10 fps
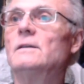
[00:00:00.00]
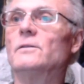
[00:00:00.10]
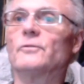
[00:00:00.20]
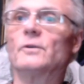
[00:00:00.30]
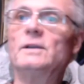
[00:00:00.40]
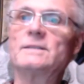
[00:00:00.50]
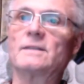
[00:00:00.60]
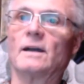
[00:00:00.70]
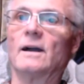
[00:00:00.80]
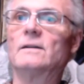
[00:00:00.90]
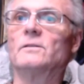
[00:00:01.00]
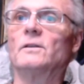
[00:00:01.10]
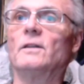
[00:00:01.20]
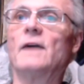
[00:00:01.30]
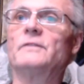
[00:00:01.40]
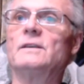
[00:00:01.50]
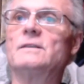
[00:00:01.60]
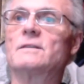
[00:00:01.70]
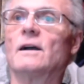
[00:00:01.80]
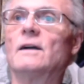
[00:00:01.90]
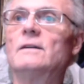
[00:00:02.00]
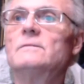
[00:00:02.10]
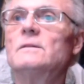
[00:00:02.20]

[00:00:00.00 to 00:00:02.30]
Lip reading: free star or the lofty star,